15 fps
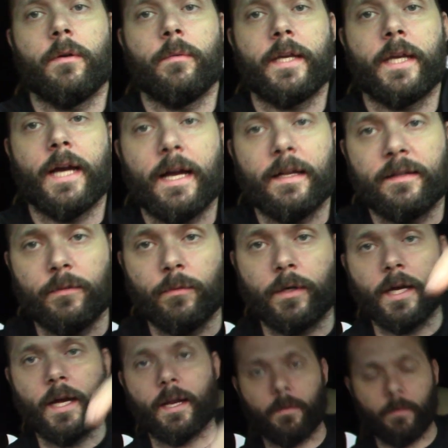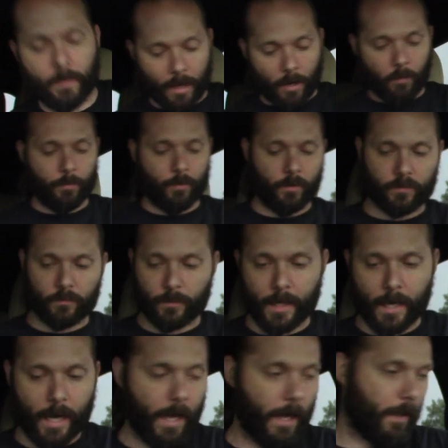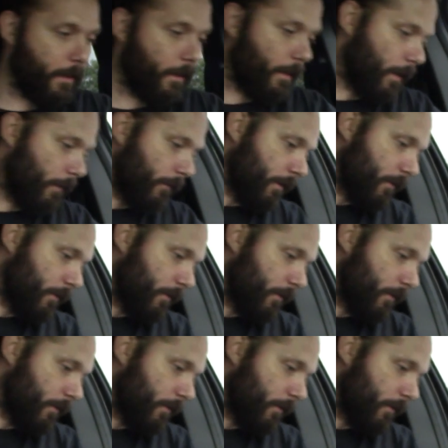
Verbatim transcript: we got, see what kind of outputs we got on the